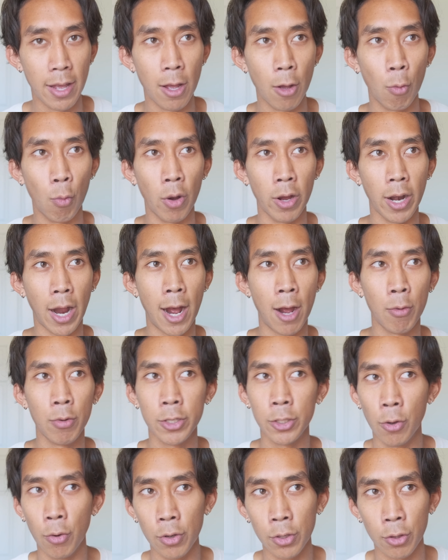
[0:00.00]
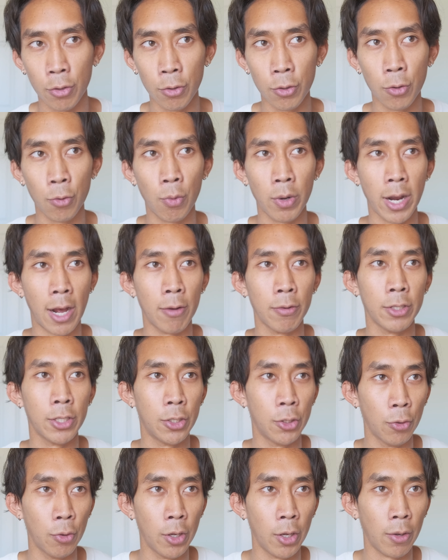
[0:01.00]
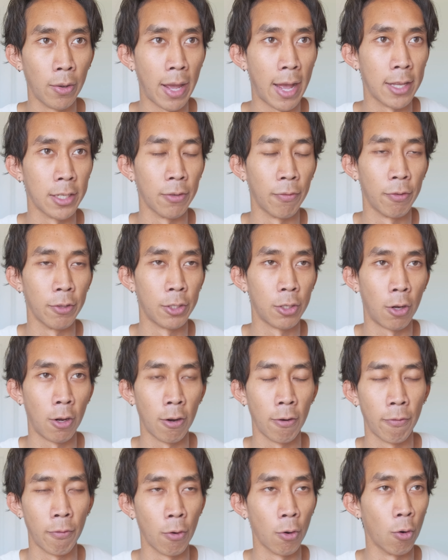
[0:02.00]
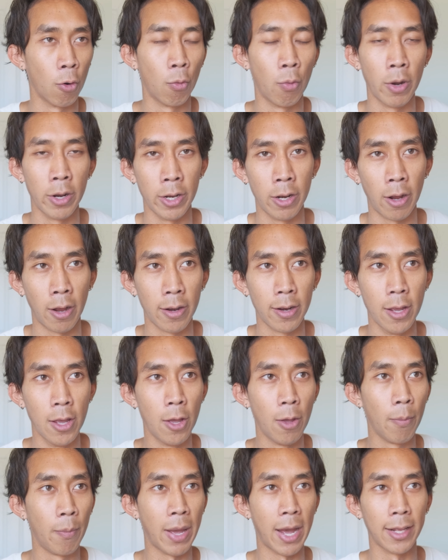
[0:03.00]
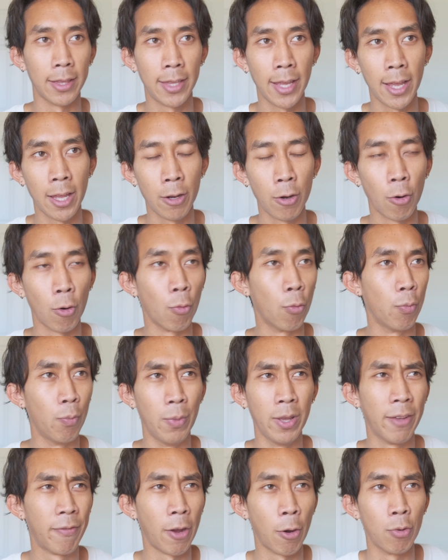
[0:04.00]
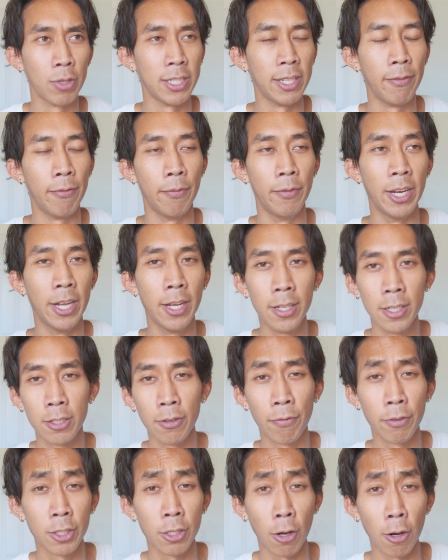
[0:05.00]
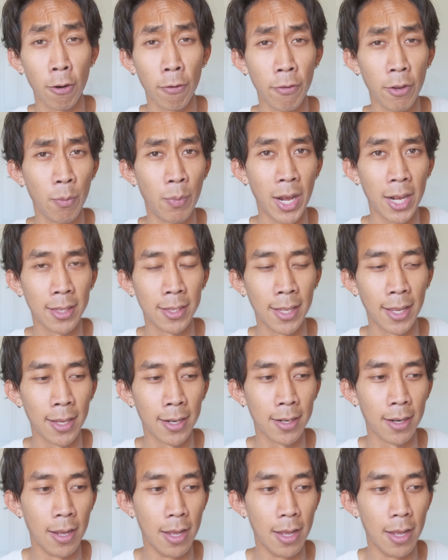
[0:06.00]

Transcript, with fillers: what I was going through, what I was doing as a photographer or whatnot back then, or if I was even into photography back then.